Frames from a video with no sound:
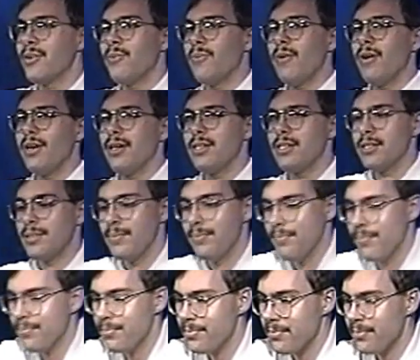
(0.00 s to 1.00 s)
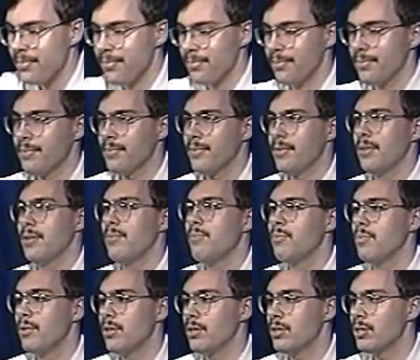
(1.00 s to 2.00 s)
otherwise.
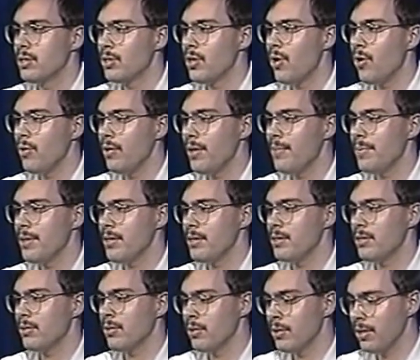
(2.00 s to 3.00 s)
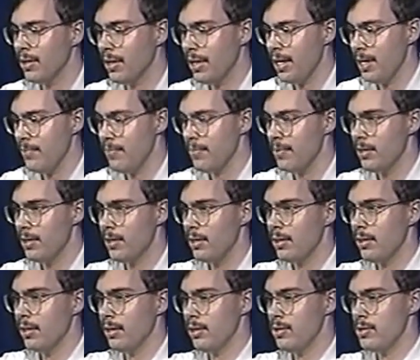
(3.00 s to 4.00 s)
Slowly but surely,
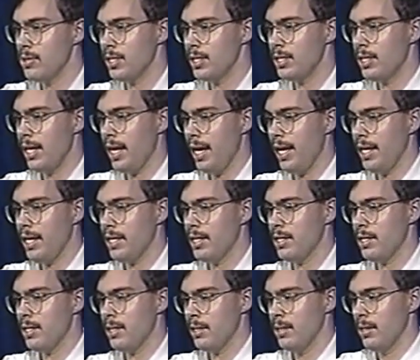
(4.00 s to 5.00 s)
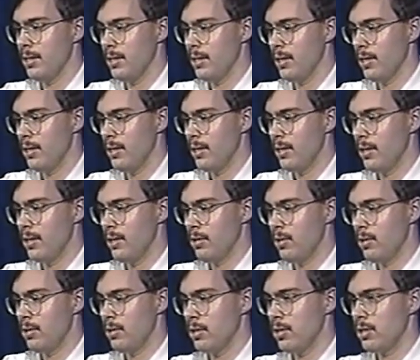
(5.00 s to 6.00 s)
the Lusitania
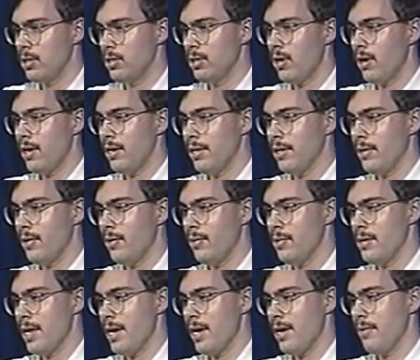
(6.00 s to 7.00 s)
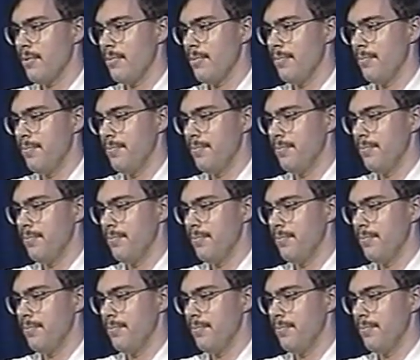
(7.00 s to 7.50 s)
started to go down.